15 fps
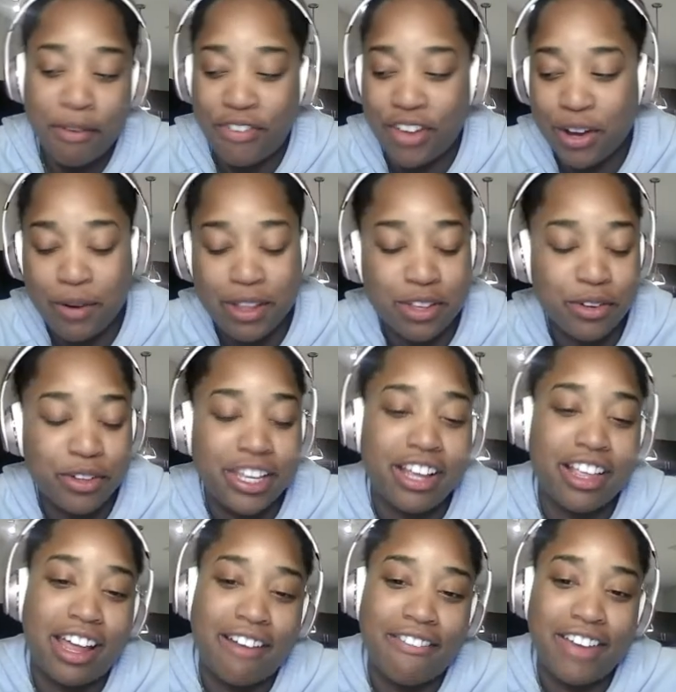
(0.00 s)
a fair weather North
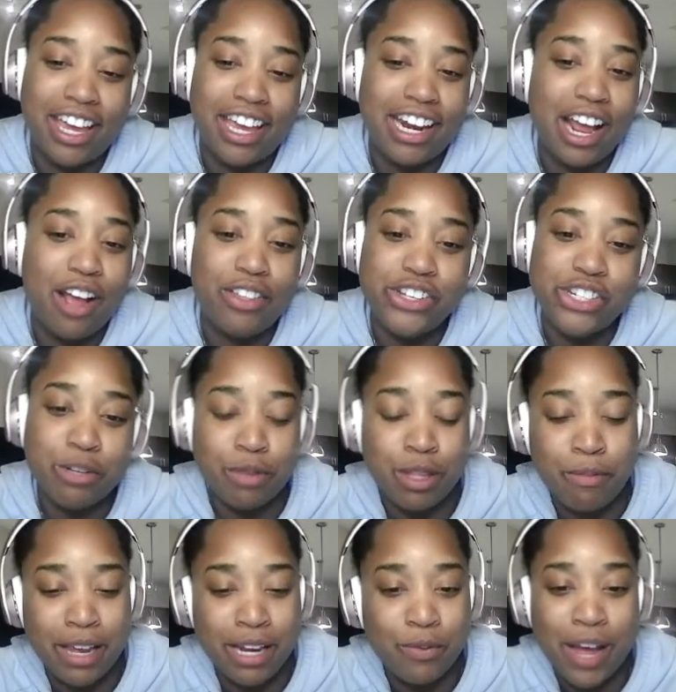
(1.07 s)
Carolina fan. I only jump on the
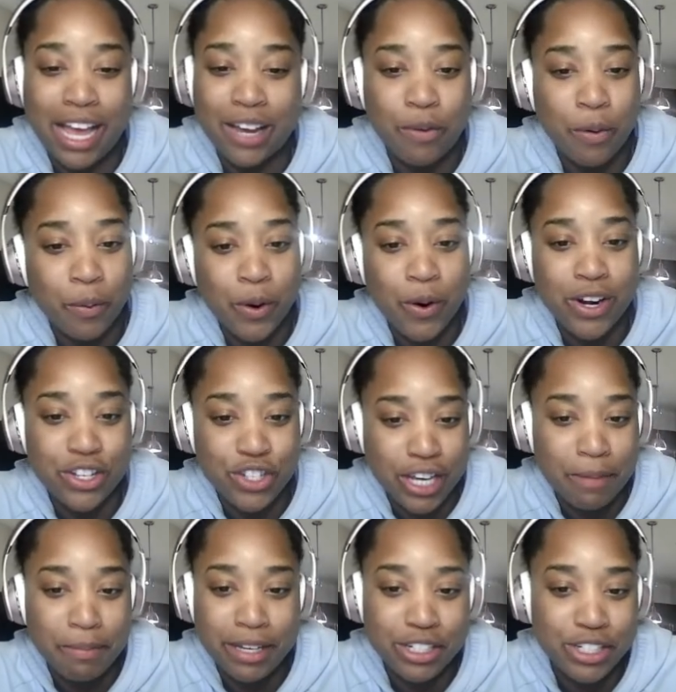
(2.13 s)
bandwagon when we're going to
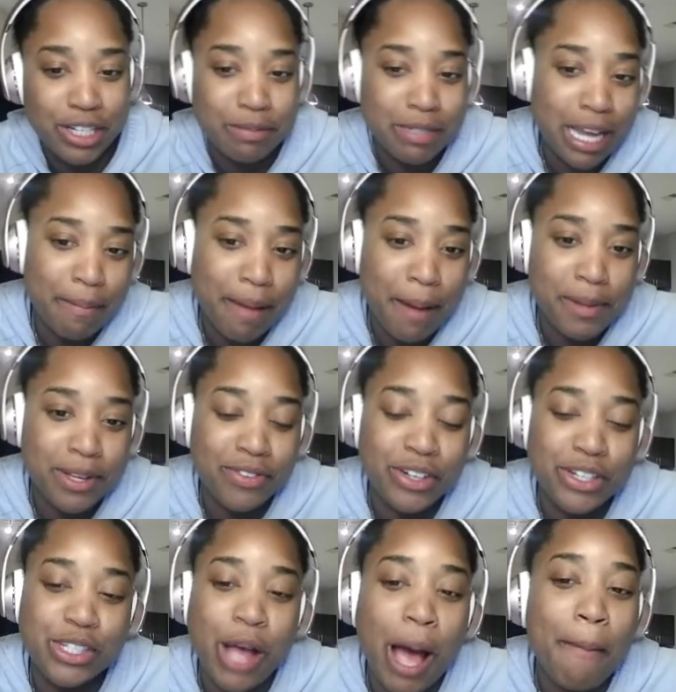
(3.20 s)
championship type
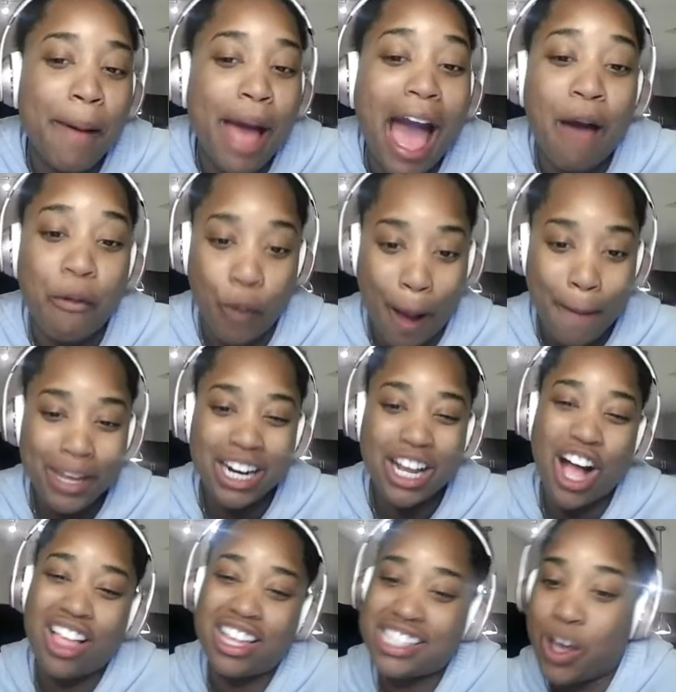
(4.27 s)
atmosphere. So I'm going to
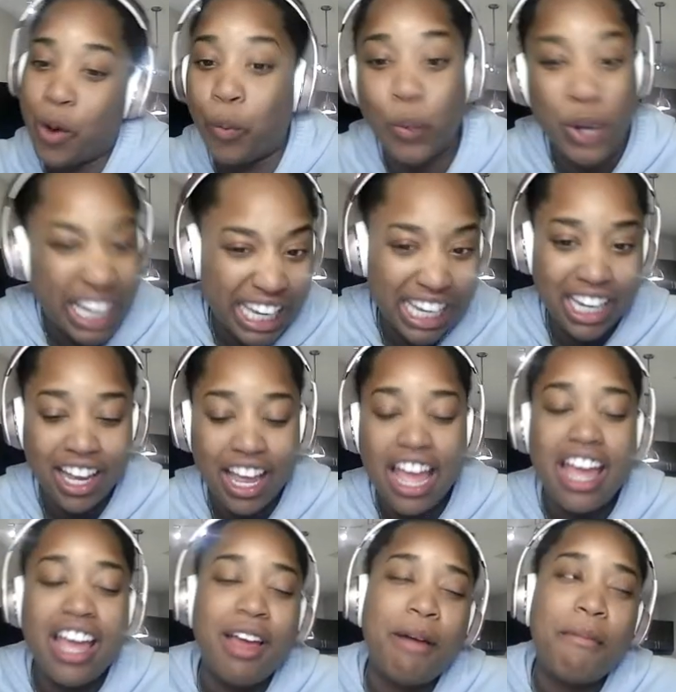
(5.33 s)
call us a we,
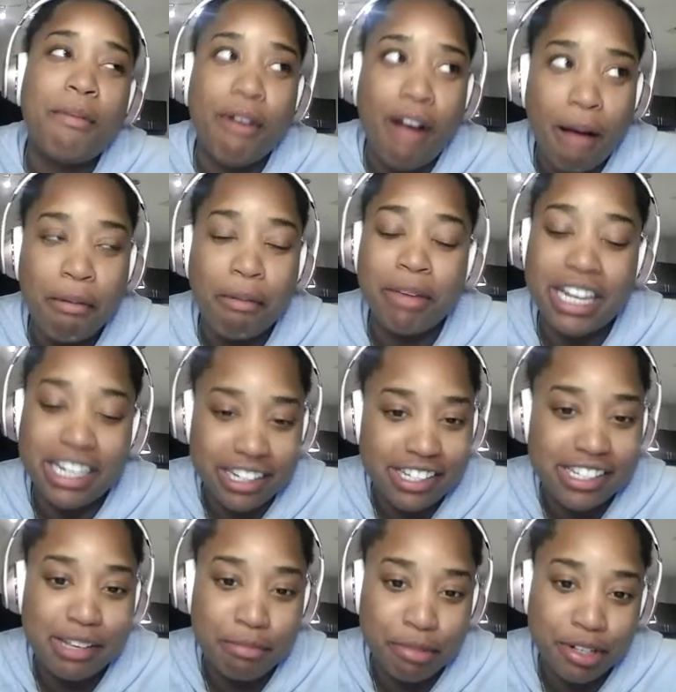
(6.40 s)
probably in
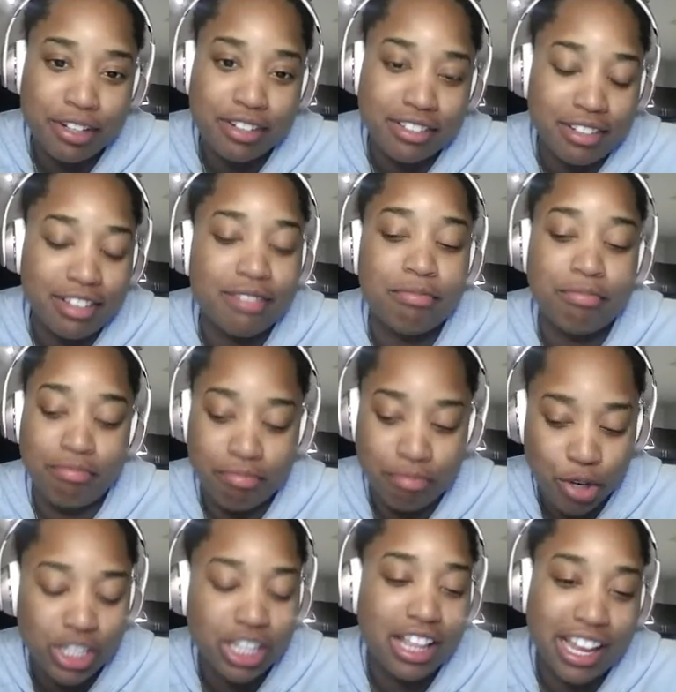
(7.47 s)
December,
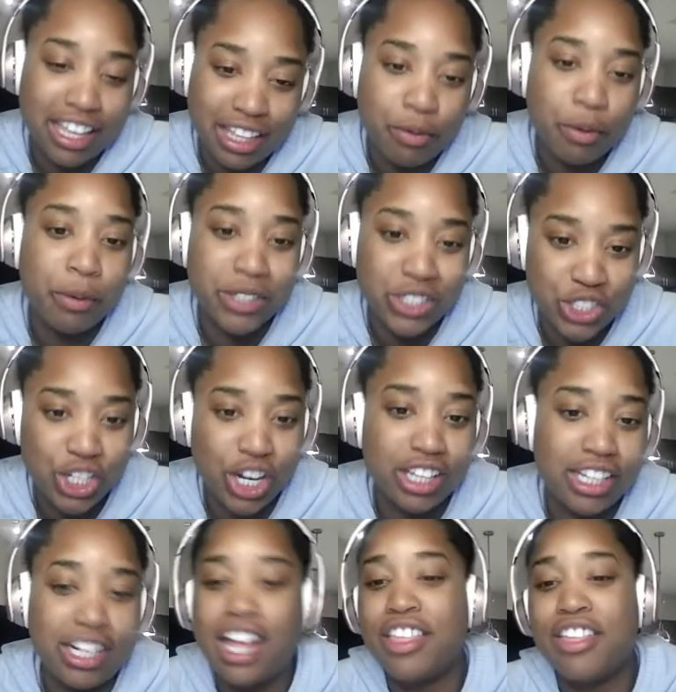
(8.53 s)
more than likely when we're in
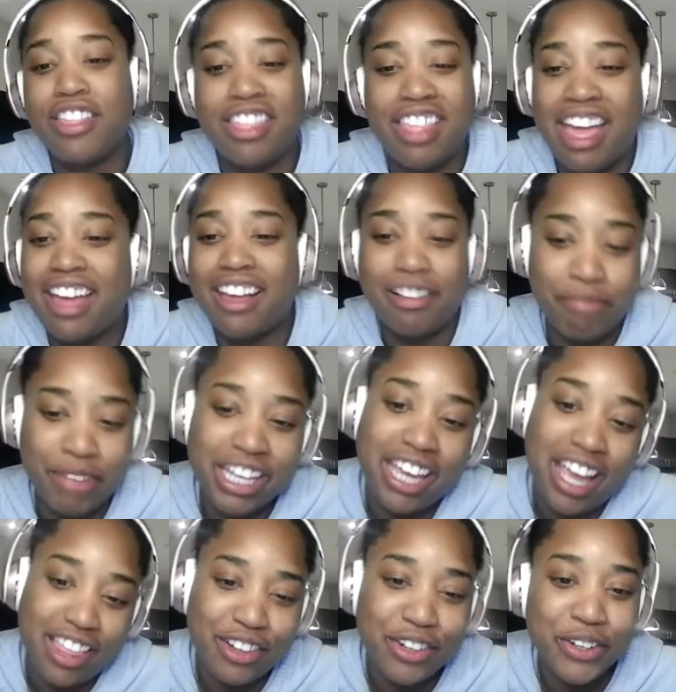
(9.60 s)
Charlotte. Other than that, I'm like,
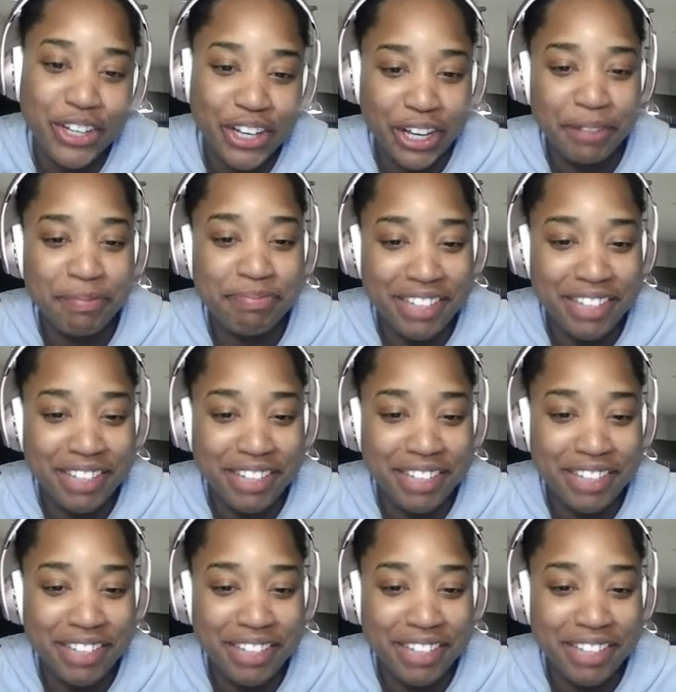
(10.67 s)
yeah, they're doing good.